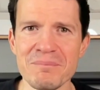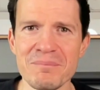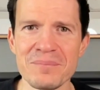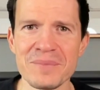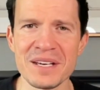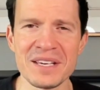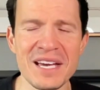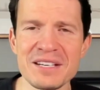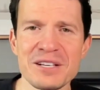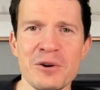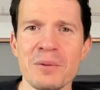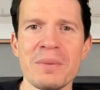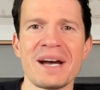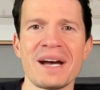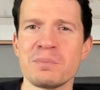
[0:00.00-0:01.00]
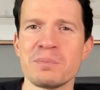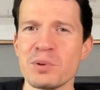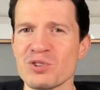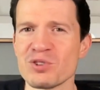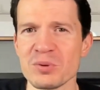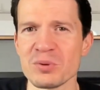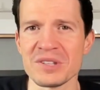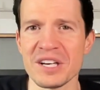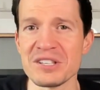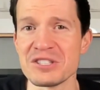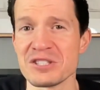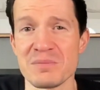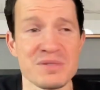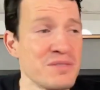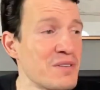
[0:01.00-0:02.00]
Mm-hmm. Again, going back to personal
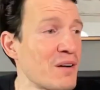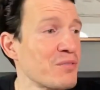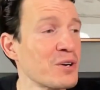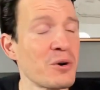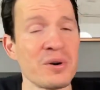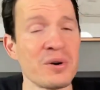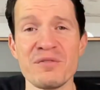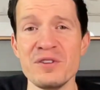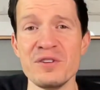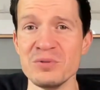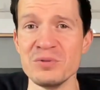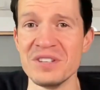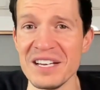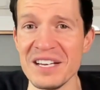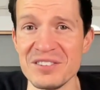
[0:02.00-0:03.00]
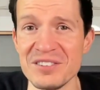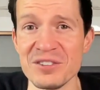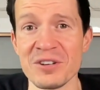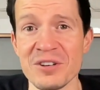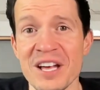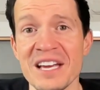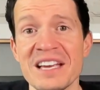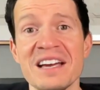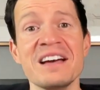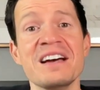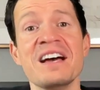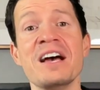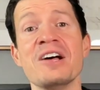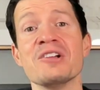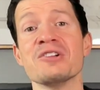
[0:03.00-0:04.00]
relationships, if you ever go on a few dates and you're like,
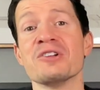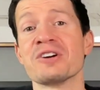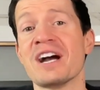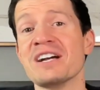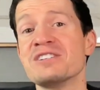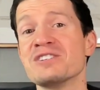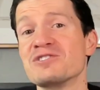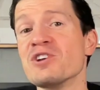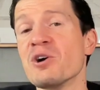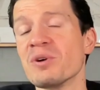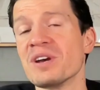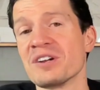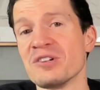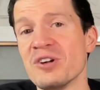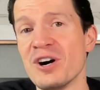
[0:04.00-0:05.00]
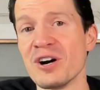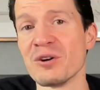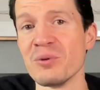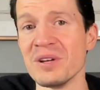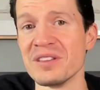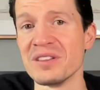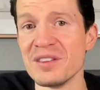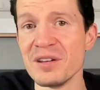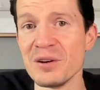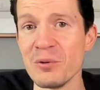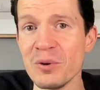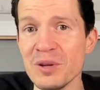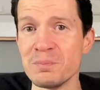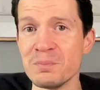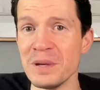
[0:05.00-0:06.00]
look, I just don't get along with
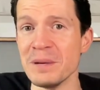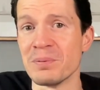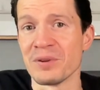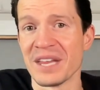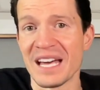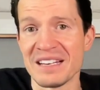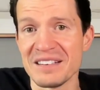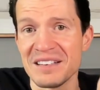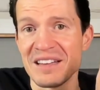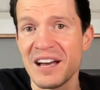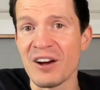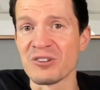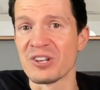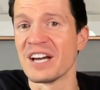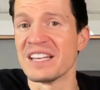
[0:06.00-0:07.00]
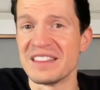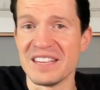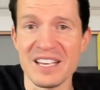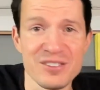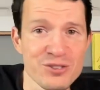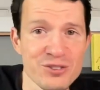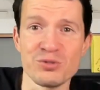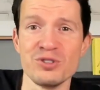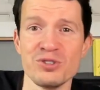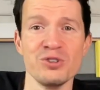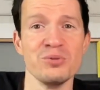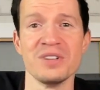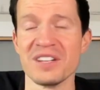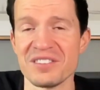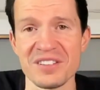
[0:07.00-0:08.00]
with people that are like this or
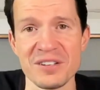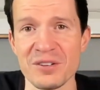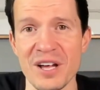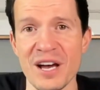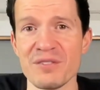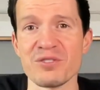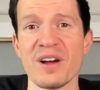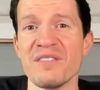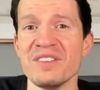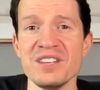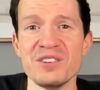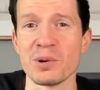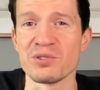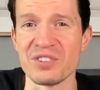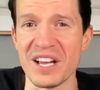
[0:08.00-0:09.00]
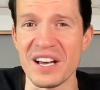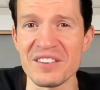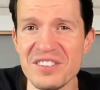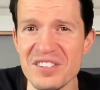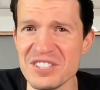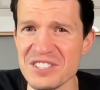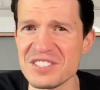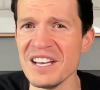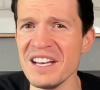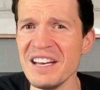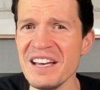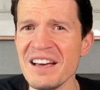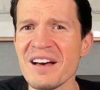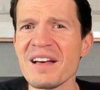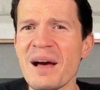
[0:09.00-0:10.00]
do this mm-hmm. in their lives or have these personalities, you just
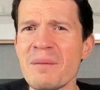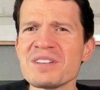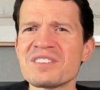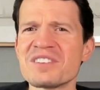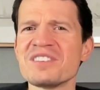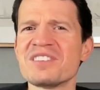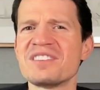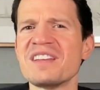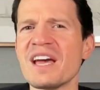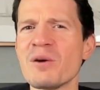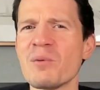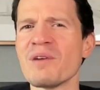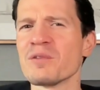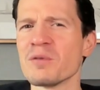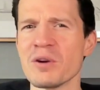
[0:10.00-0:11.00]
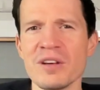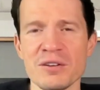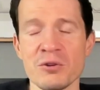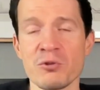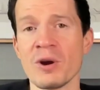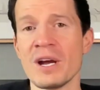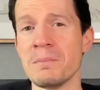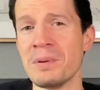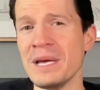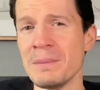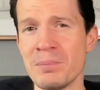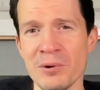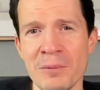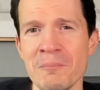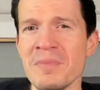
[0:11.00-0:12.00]
I'm just gonna stay away from the great people, mm-hmm.